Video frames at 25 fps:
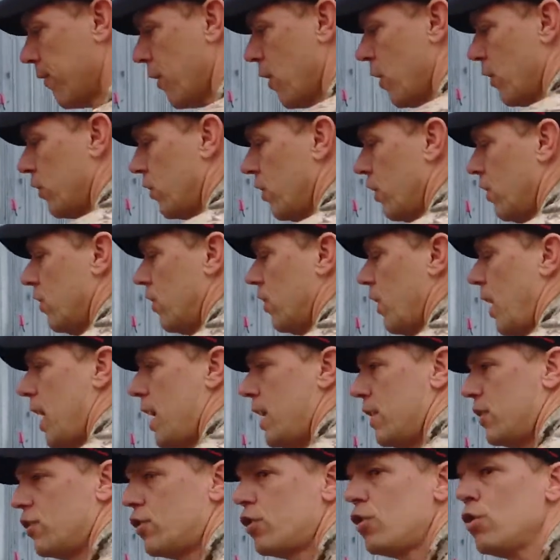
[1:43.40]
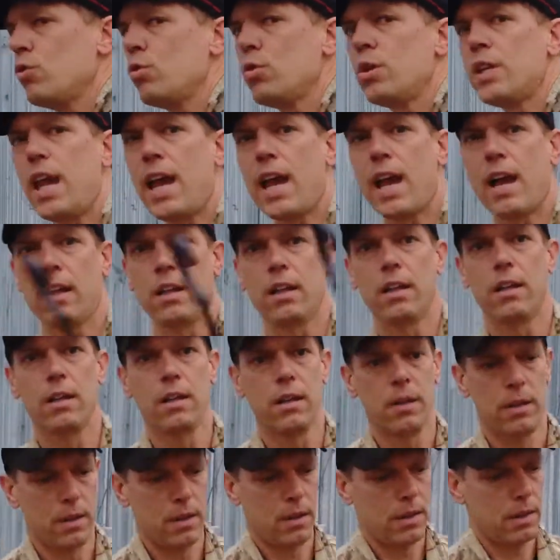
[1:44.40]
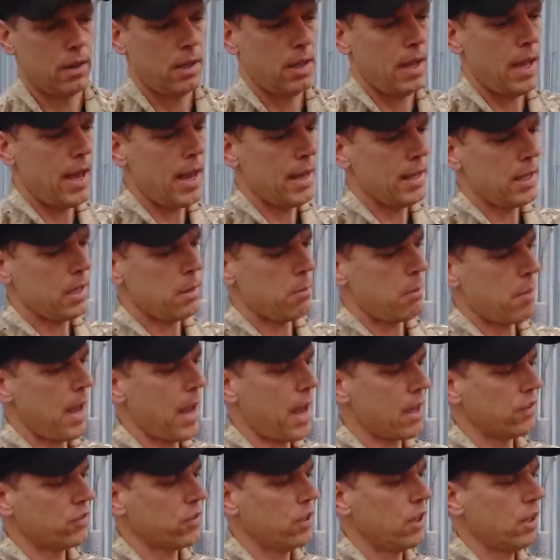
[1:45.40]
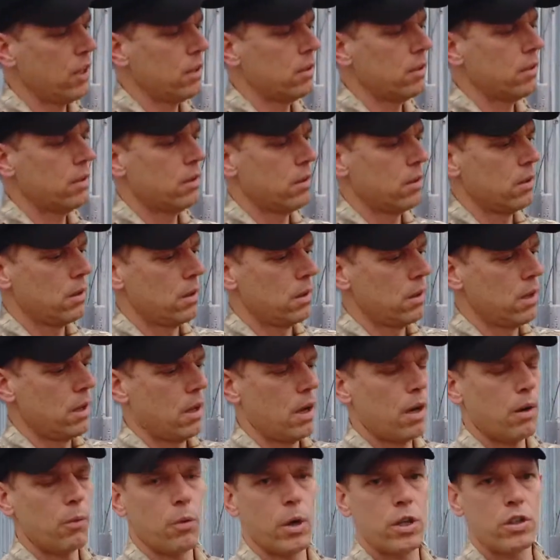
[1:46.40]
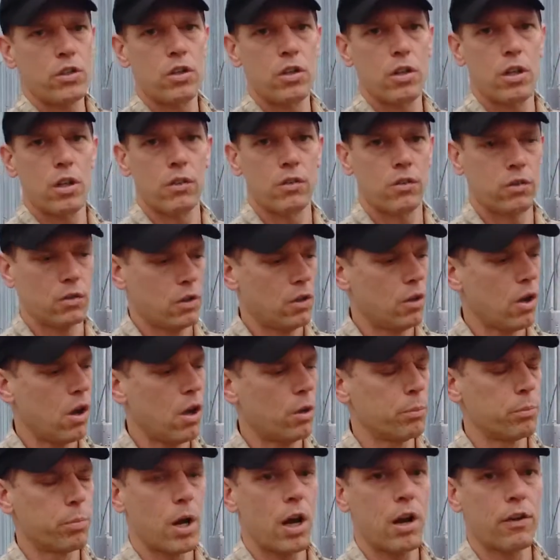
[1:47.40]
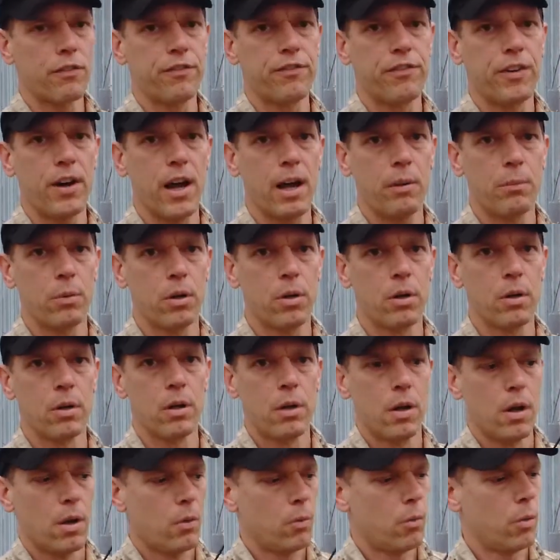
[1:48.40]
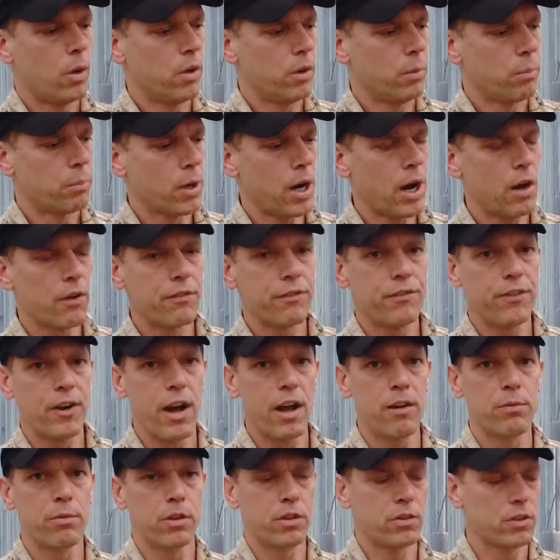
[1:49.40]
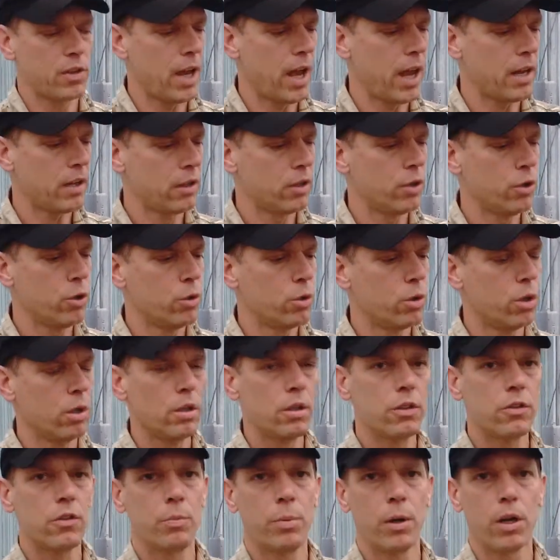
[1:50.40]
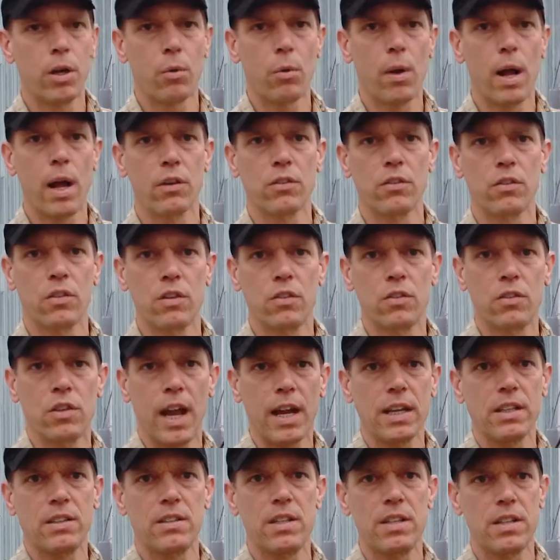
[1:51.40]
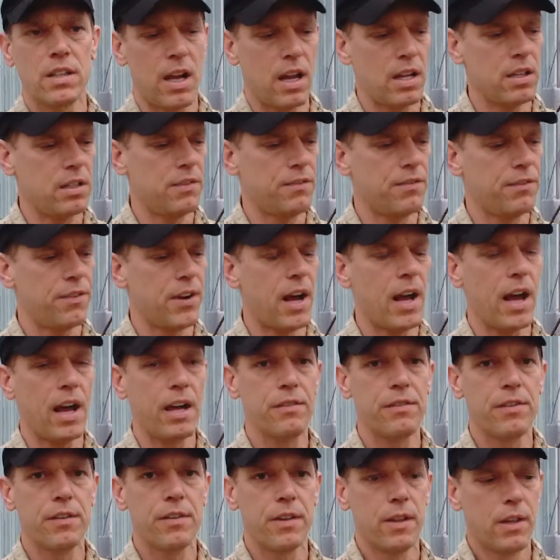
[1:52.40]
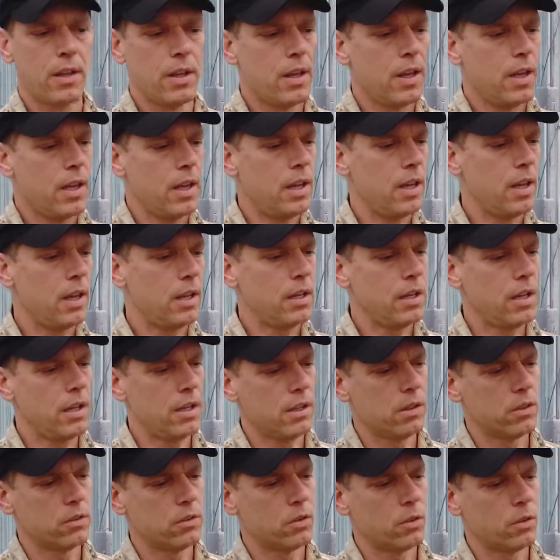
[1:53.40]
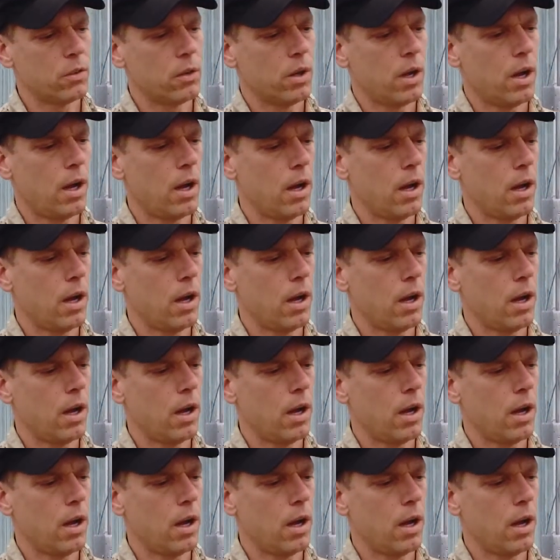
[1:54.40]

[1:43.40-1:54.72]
versus a 2-gallon hanging basket, which is called brown fiber. Well, the brown fiber is kind of cool. It's been around since 1995. It is